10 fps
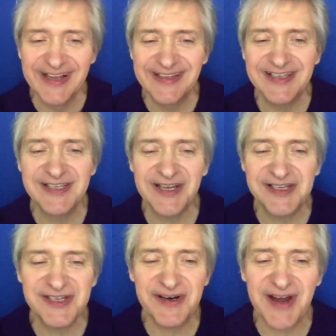that's going
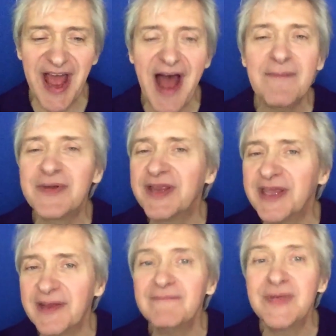to start
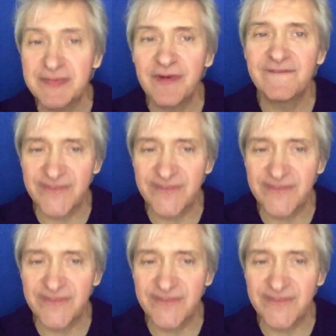happening in people